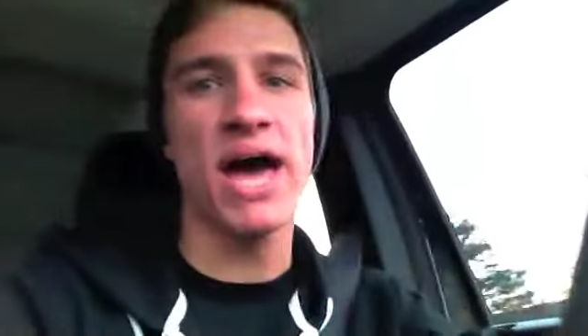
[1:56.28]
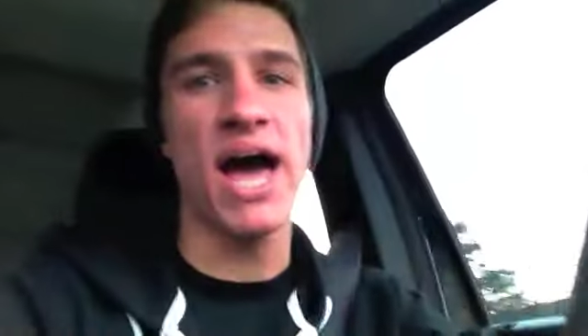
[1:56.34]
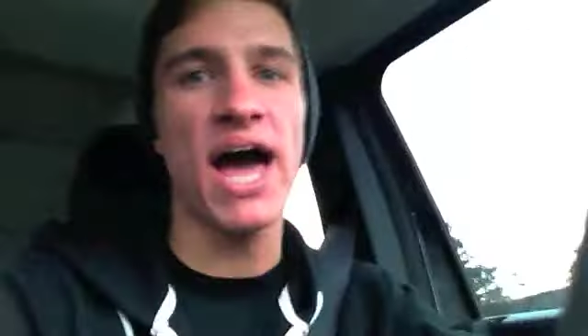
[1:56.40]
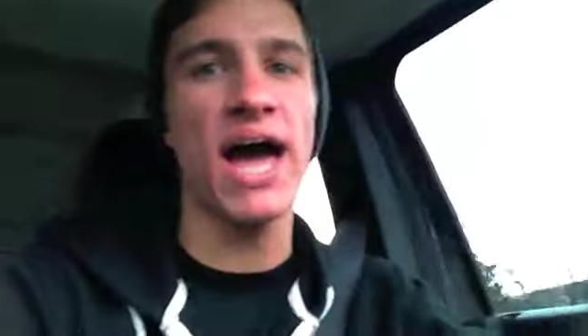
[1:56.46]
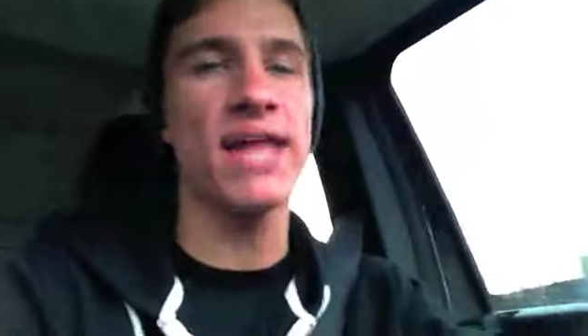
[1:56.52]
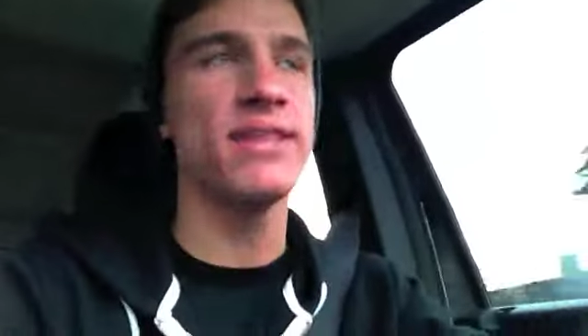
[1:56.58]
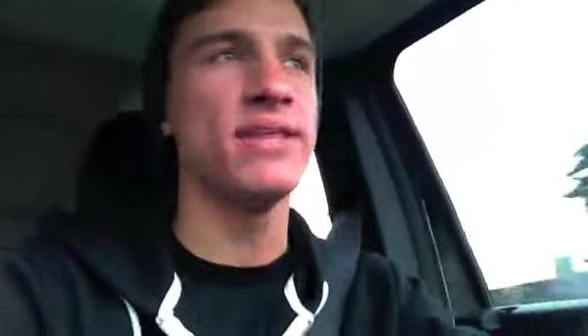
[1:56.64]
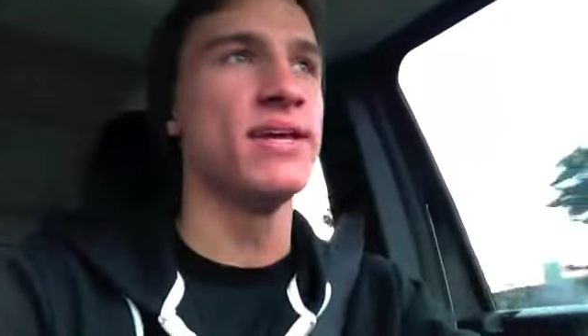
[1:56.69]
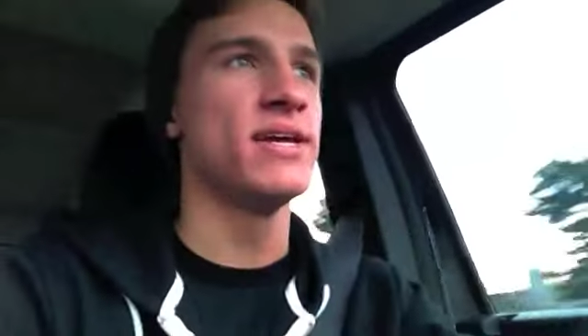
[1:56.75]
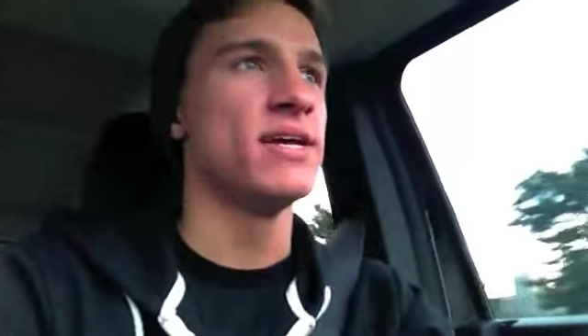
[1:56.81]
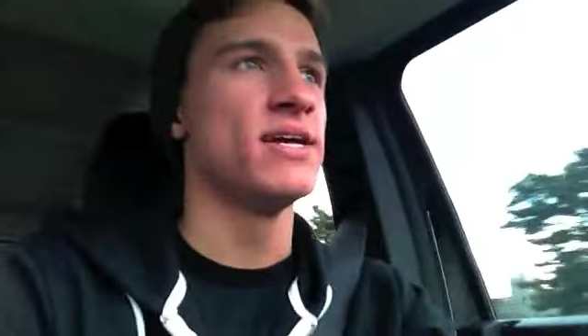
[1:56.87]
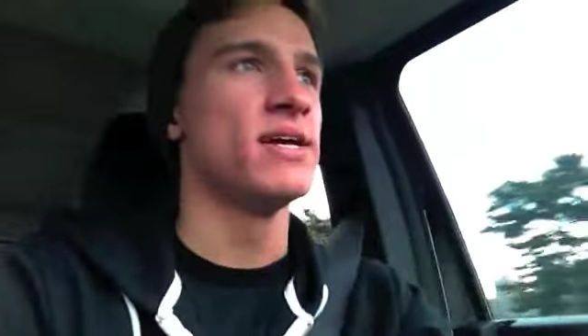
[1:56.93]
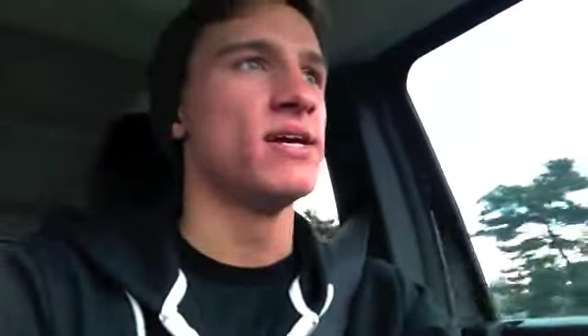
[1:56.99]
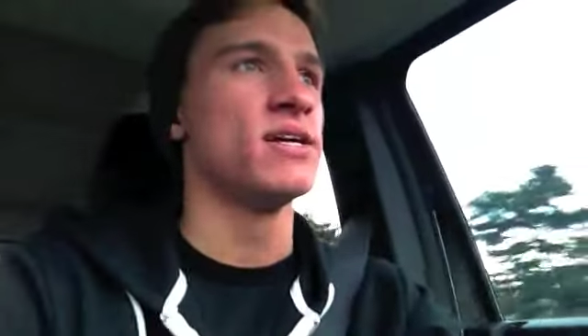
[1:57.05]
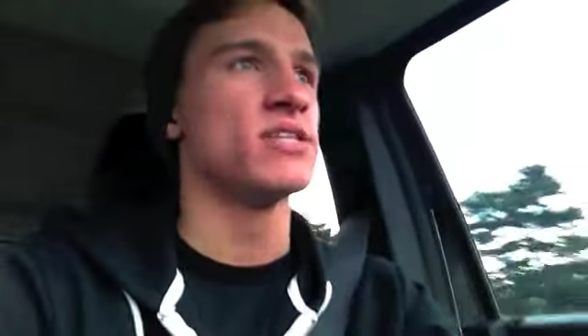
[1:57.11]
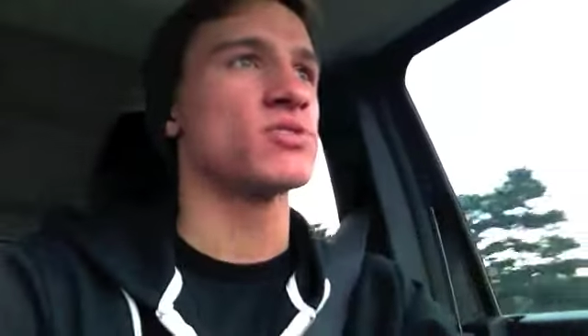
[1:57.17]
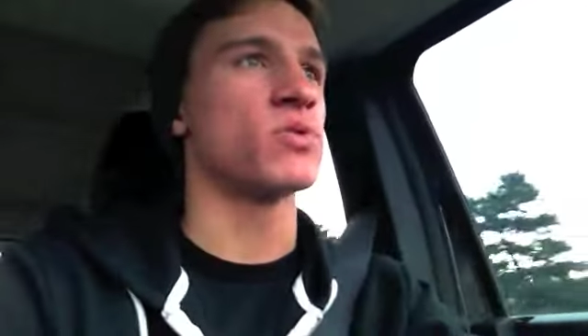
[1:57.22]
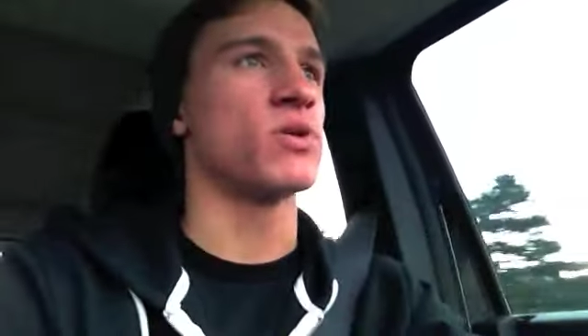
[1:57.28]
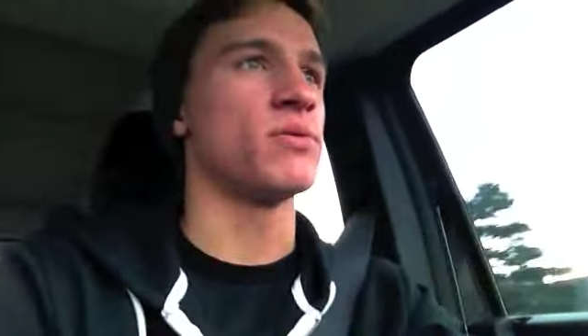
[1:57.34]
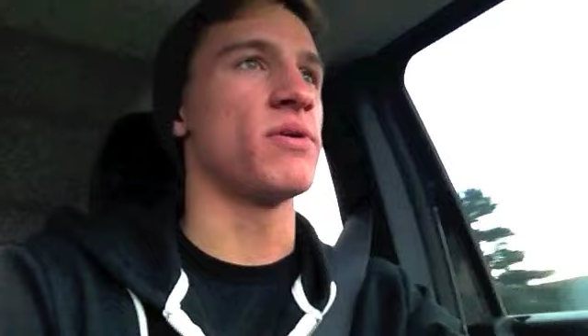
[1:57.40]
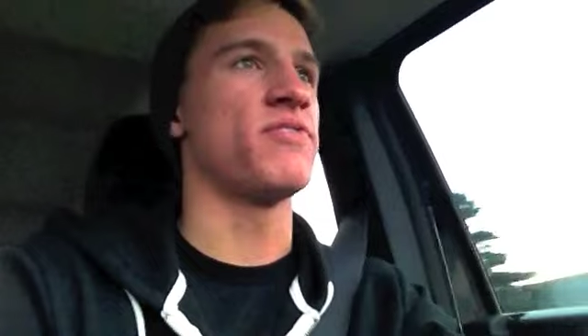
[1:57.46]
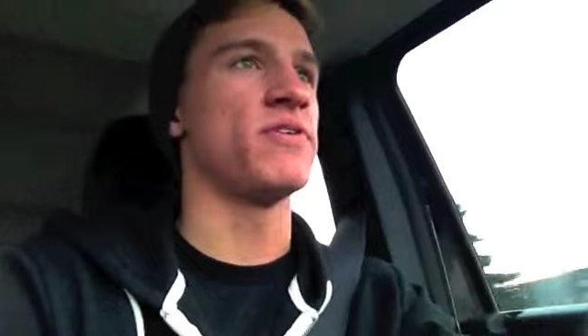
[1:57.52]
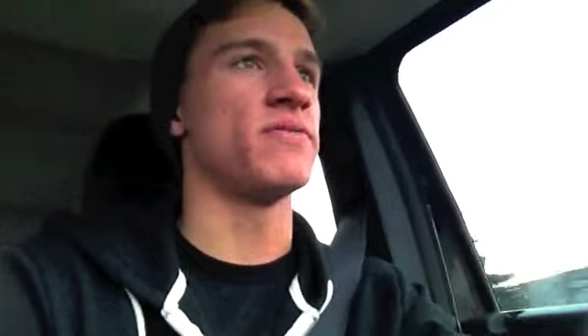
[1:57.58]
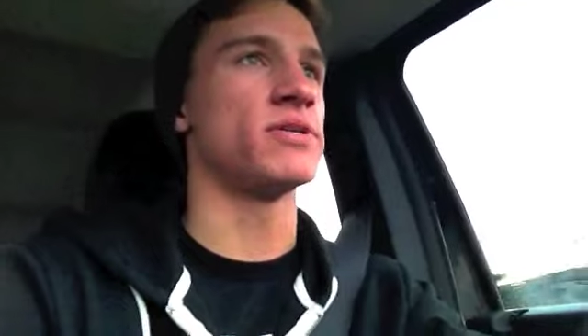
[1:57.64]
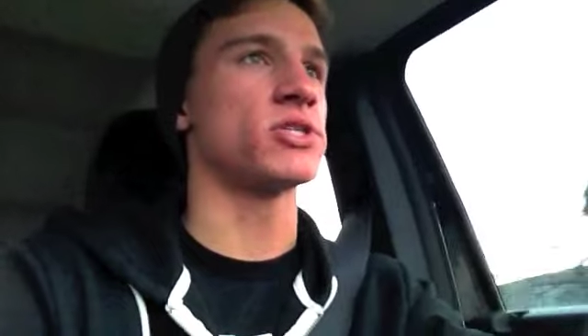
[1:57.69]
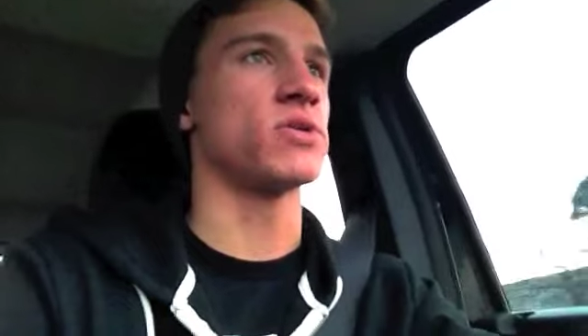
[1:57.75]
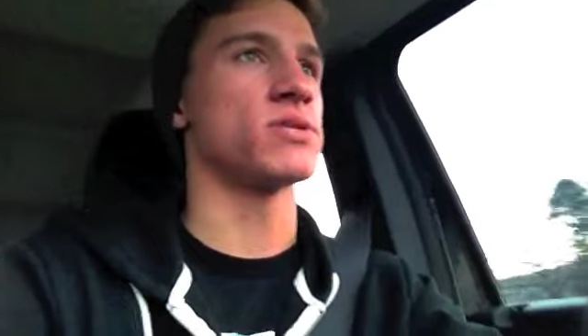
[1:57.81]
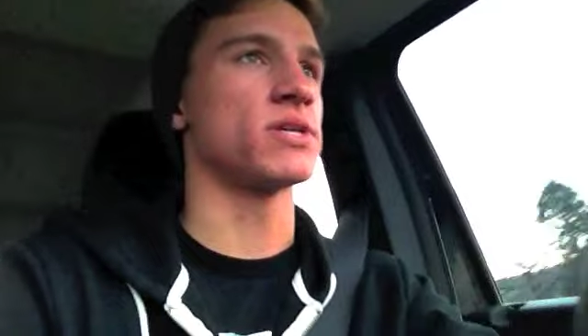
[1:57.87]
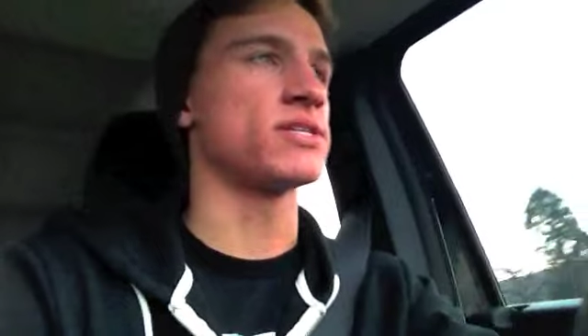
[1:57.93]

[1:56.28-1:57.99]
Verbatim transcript: Bad. It's one of my favorite shows